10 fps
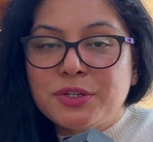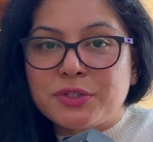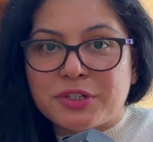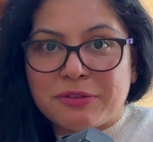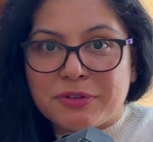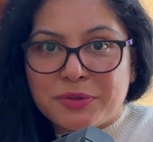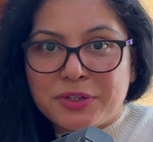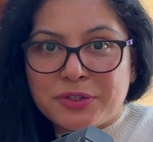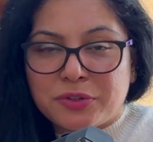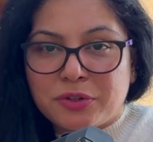Today we are
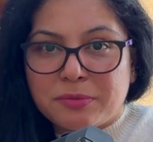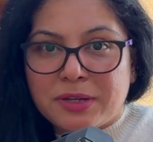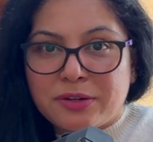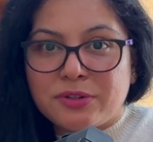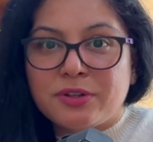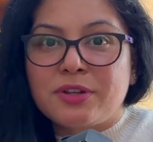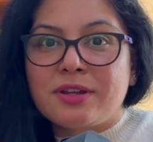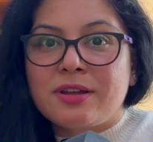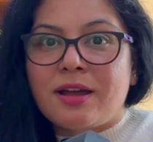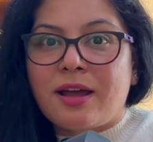going to talk about
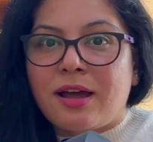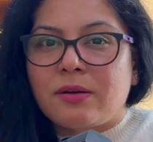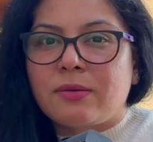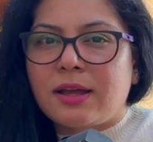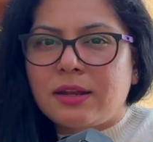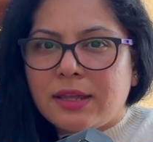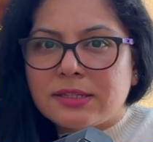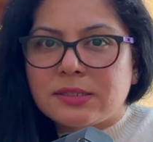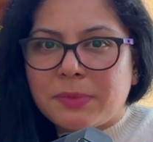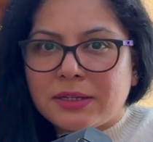how
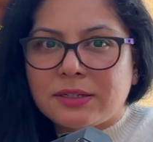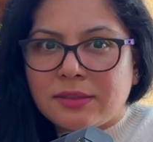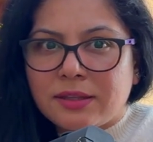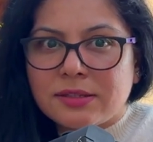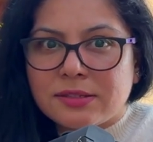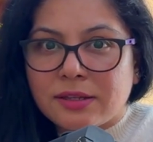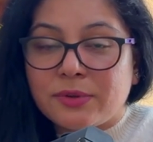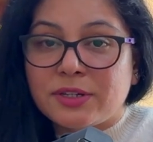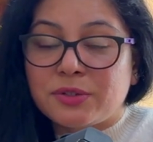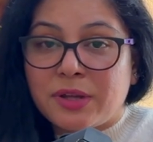unexpected things are
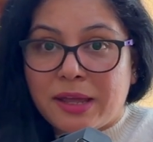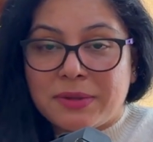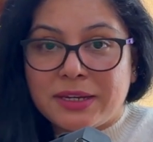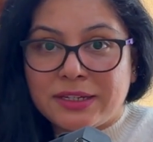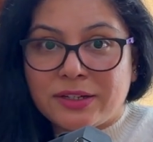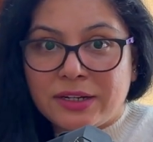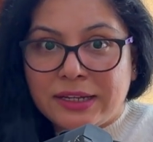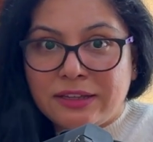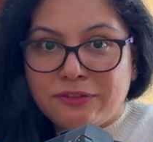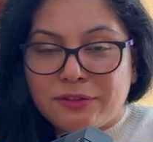going to happen in your
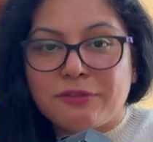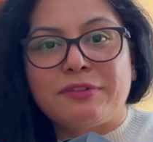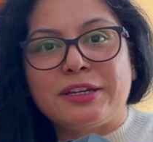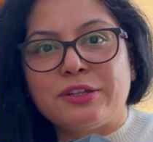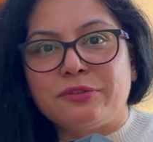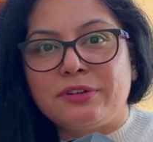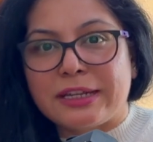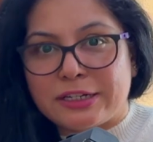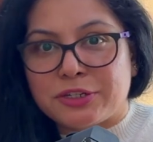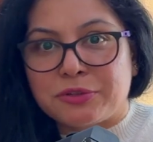life when you
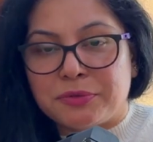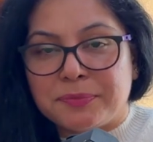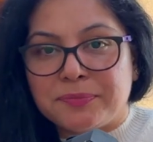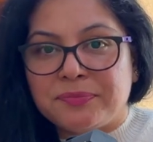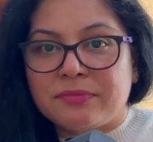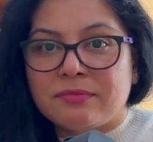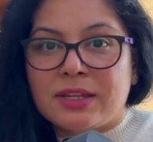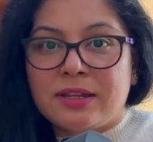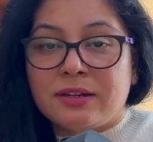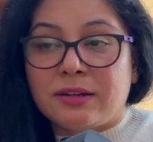let go.
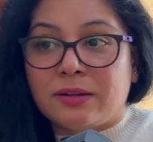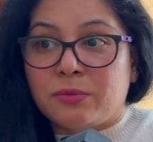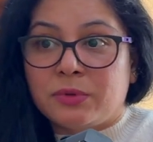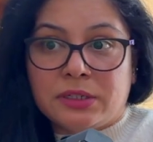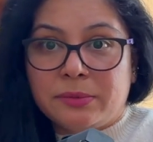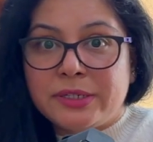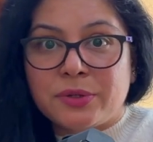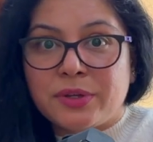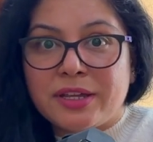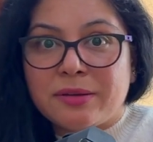Now, what are we
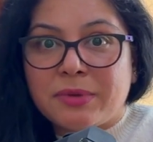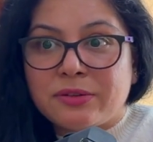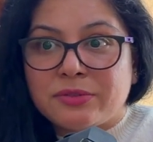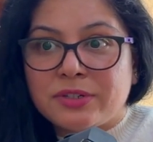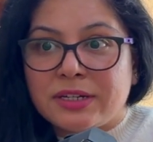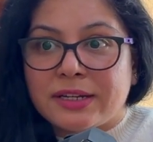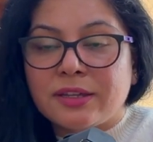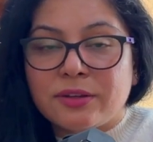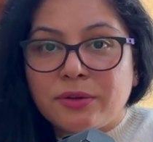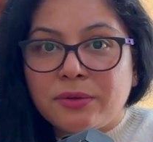talking about
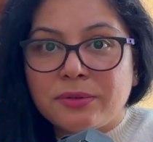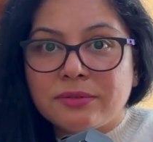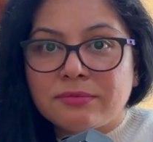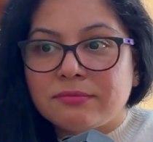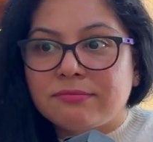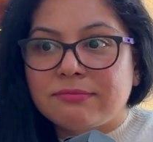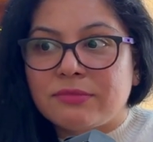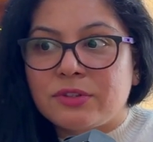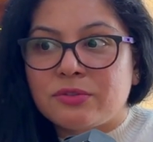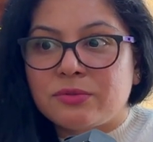letting go?
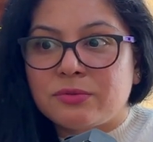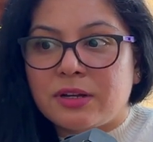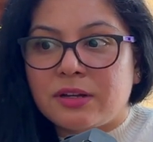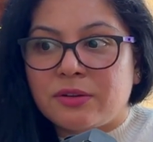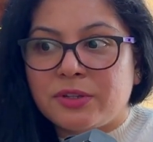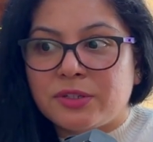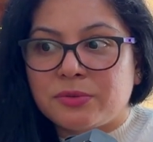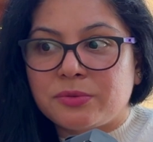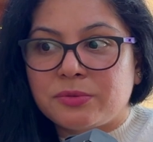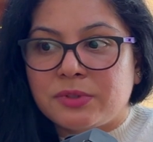You are going
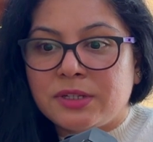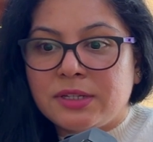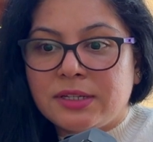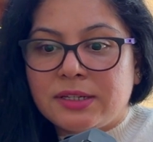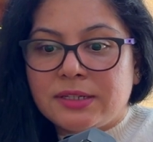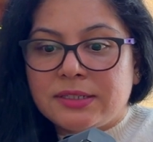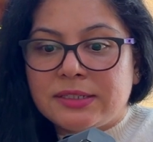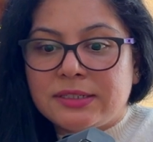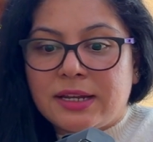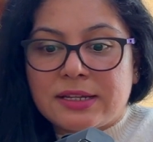to
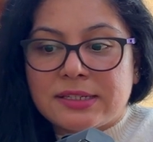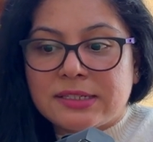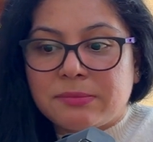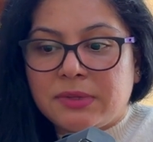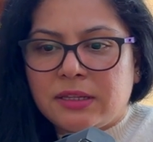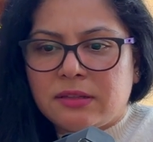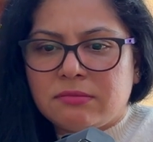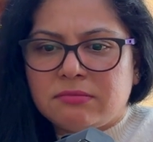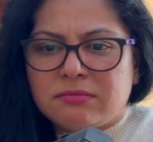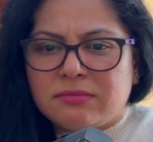ask
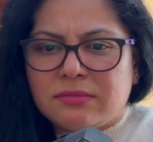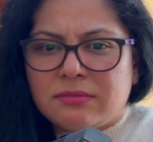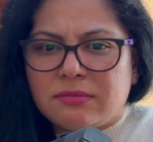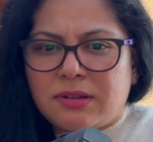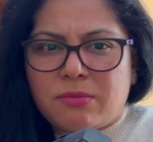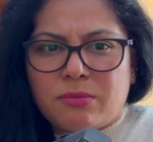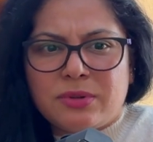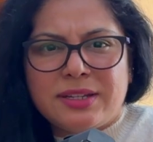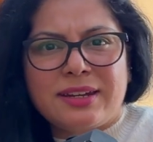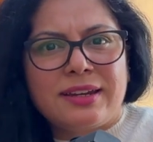me,
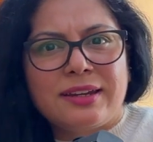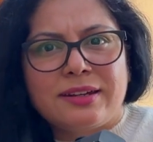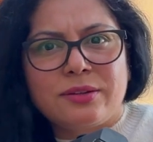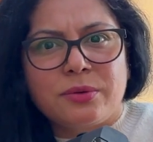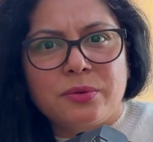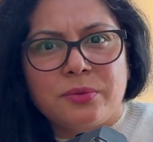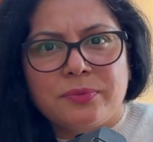what can I let go?